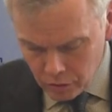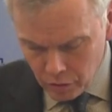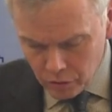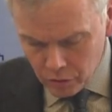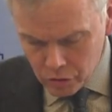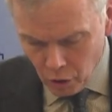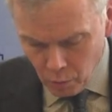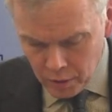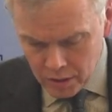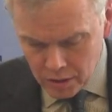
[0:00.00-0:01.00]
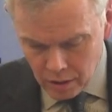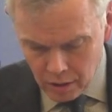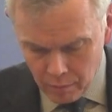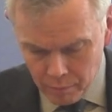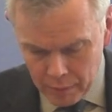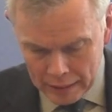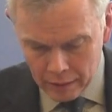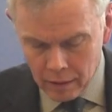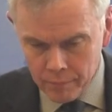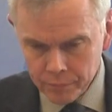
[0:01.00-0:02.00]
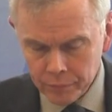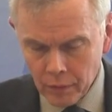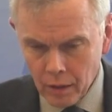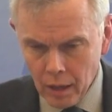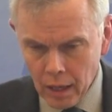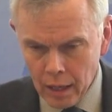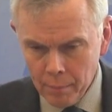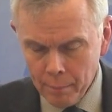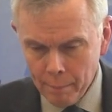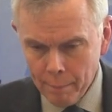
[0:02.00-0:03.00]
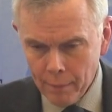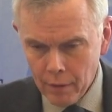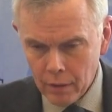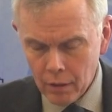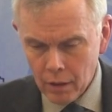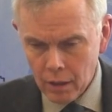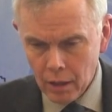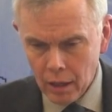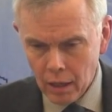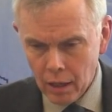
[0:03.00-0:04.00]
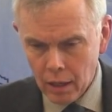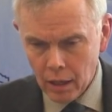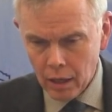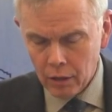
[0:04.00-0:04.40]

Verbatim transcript: There, there's always uh, been um, a,